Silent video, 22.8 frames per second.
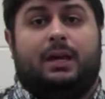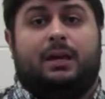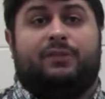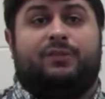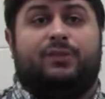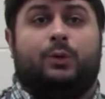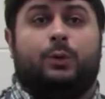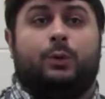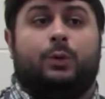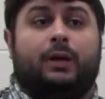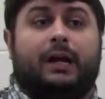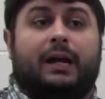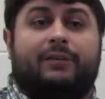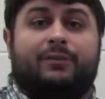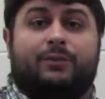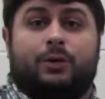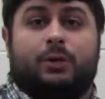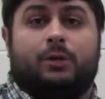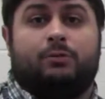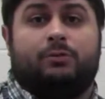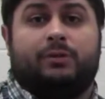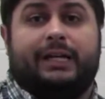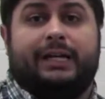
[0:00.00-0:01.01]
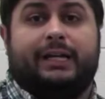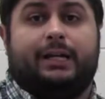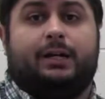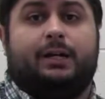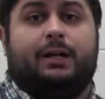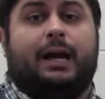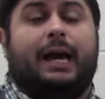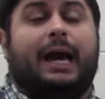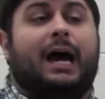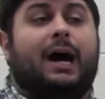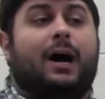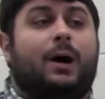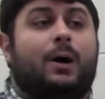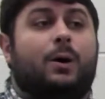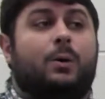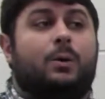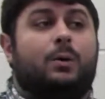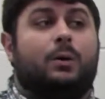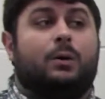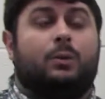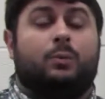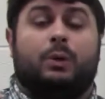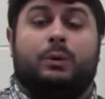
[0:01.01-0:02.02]
If you were ever a reader,
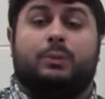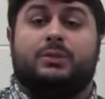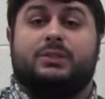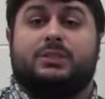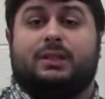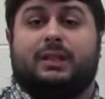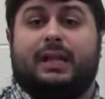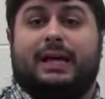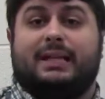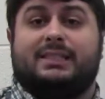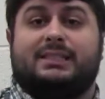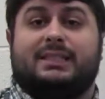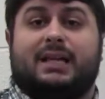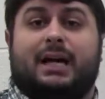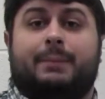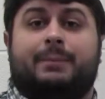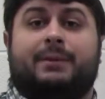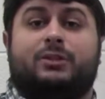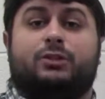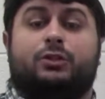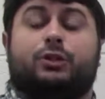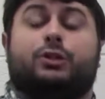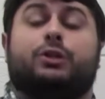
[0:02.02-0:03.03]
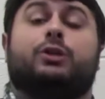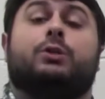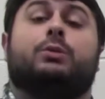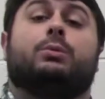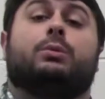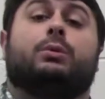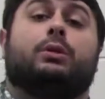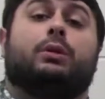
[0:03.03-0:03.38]
when was the last time it took you